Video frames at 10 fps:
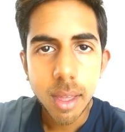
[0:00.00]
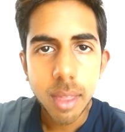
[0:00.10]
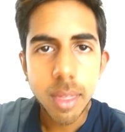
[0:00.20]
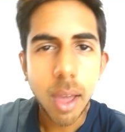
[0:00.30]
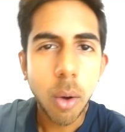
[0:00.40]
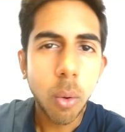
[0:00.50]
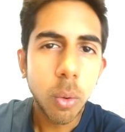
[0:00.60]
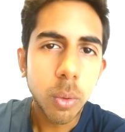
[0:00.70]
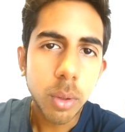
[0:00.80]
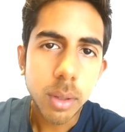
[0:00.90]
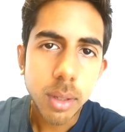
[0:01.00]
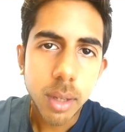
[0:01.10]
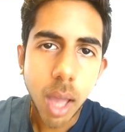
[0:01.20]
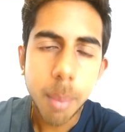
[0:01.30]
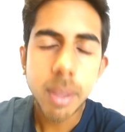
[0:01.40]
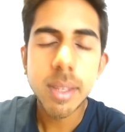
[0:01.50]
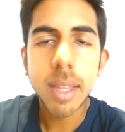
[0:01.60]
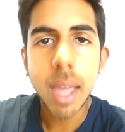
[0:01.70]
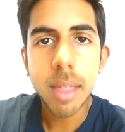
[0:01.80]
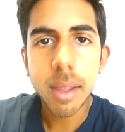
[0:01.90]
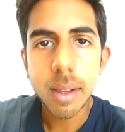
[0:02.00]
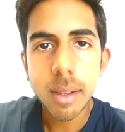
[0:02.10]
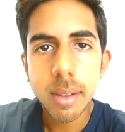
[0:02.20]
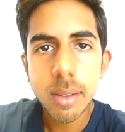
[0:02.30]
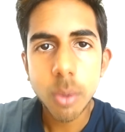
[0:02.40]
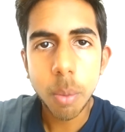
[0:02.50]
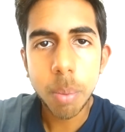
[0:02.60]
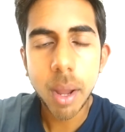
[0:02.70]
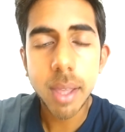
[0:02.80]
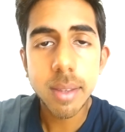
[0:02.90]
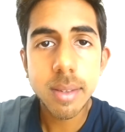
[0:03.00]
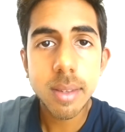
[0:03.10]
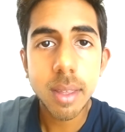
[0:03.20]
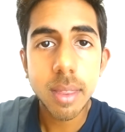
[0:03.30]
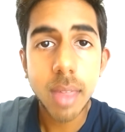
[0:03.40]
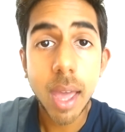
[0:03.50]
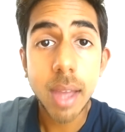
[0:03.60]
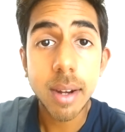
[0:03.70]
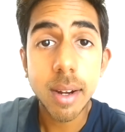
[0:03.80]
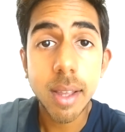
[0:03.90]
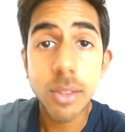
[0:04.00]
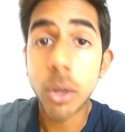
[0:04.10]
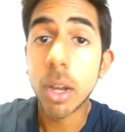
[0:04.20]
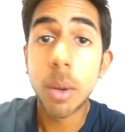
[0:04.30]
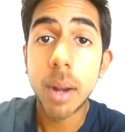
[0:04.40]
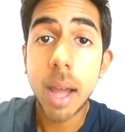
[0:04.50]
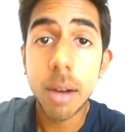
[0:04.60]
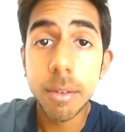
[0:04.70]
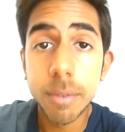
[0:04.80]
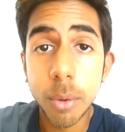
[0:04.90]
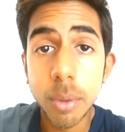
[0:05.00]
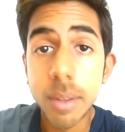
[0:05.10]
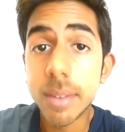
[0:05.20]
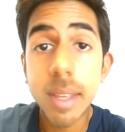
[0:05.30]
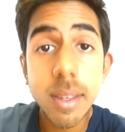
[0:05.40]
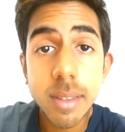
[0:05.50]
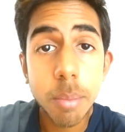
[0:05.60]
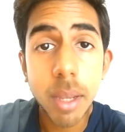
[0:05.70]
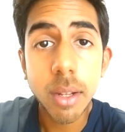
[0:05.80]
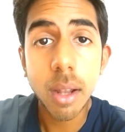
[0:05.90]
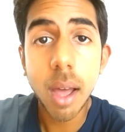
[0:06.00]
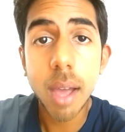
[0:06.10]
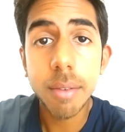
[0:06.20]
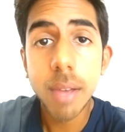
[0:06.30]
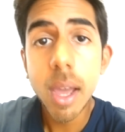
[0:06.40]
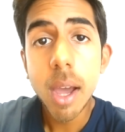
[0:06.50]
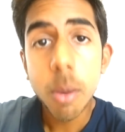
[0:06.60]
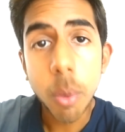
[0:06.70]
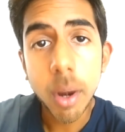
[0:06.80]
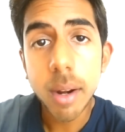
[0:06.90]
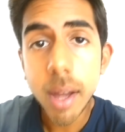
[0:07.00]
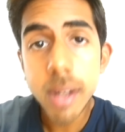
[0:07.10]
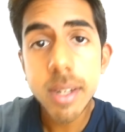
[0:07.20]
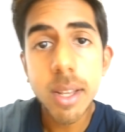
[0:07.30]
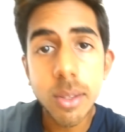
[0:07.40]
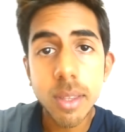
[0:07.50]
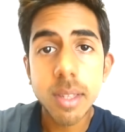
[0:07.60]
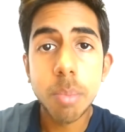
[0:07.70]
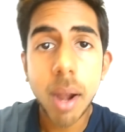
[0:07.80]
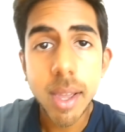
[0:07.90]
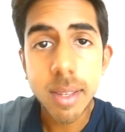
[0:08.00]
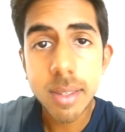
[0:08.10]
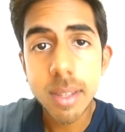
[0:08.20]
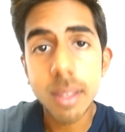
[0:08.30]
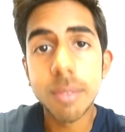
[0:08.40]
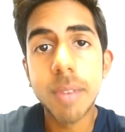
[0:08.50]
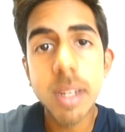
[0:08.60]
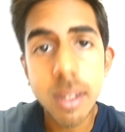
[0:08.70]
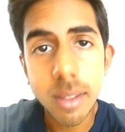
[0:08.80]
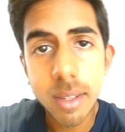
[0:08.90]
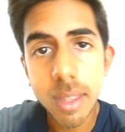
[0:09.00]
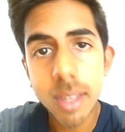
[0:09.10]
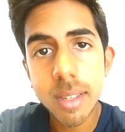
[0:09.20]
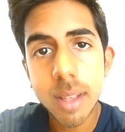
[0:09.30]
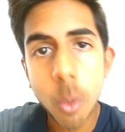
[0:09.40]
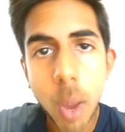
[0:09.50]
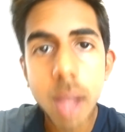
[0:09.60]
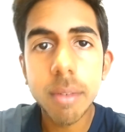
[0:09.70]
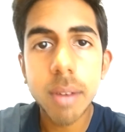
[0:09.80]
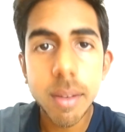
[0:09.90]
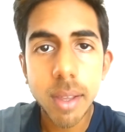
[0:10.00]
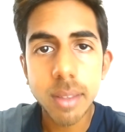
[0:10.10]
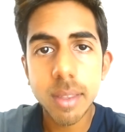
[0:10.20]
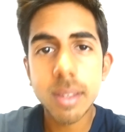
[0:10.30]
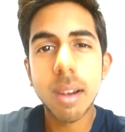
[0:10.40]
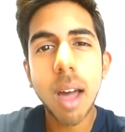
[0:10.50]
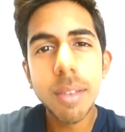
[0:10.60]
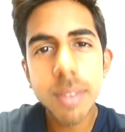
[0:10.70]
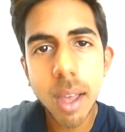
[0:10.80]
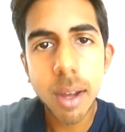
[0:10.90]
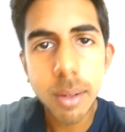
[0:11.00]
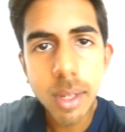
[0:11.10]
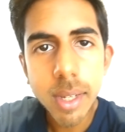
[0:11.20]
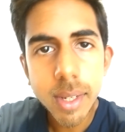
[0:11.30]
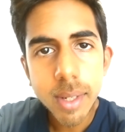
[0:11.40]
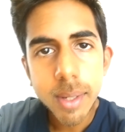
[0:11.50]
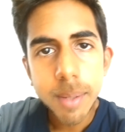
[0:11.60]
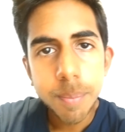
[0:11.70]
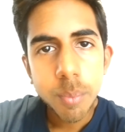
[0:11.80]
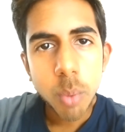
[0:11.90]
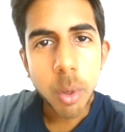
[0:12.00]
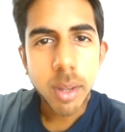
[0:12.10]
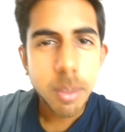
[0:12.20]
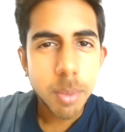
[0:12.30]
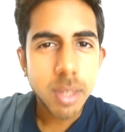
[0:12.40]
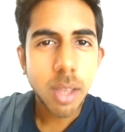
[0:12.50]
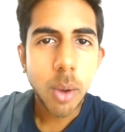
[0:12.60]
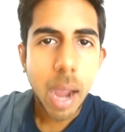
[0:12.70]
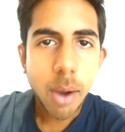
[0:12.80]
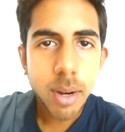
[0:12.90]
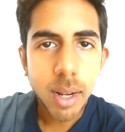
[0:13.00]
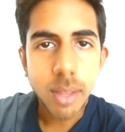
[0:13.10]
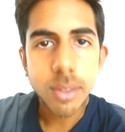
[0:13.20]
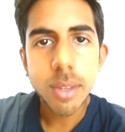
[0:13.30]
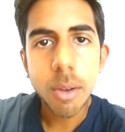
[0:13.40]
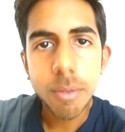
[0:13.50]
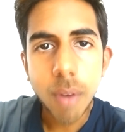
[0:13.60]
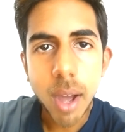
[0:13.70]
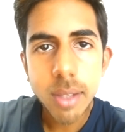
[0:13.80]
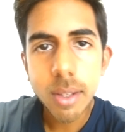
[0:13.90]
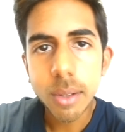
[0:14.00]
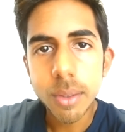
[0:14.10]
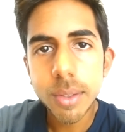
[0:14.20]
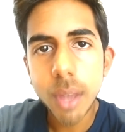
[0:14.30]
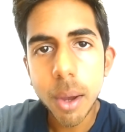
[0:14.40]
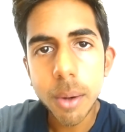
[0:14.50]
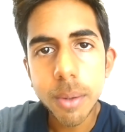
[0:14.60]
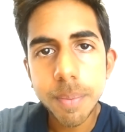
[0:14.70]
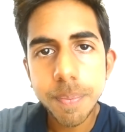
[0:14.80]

they're all coming together to a place that is not going to allow for disease to be in your life. We want to nurture you to this place, to this vision, to this way of living, to this lifestyle. We want you to be so alkaline, so vital, so